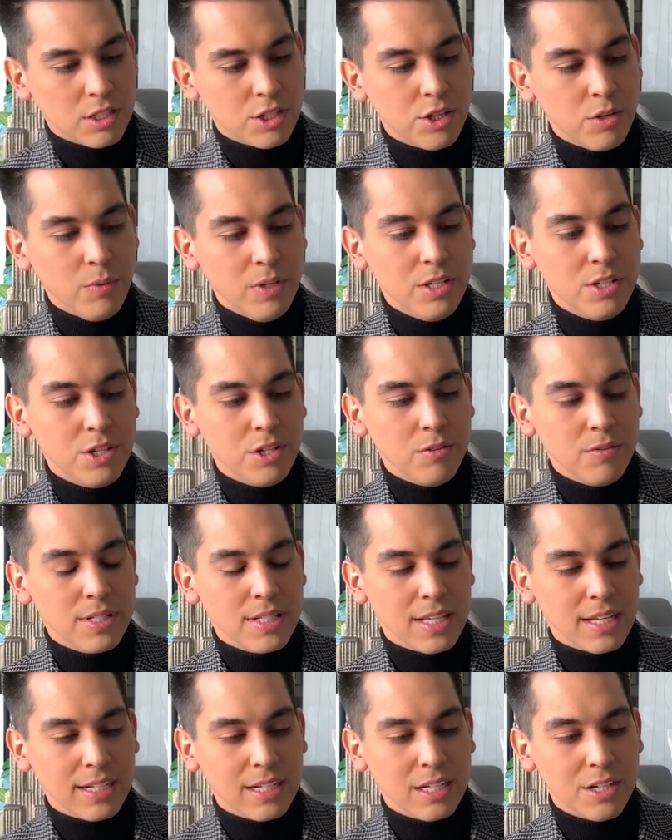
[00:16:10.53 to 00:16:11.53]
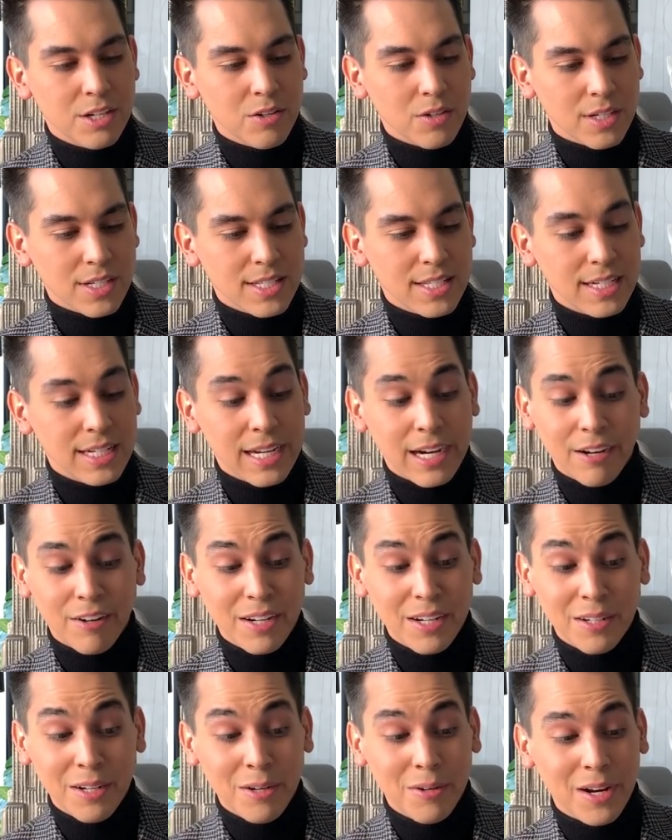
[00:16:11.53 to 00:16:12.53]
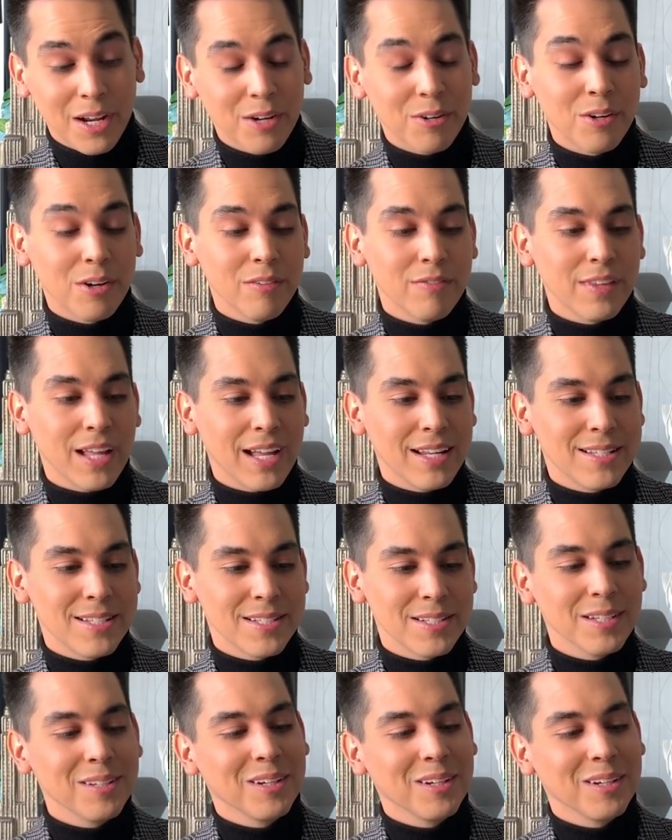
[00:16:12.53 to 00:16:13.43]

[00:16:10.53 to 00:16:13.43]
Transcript: 212 is like a New York City area code. I don't know if that's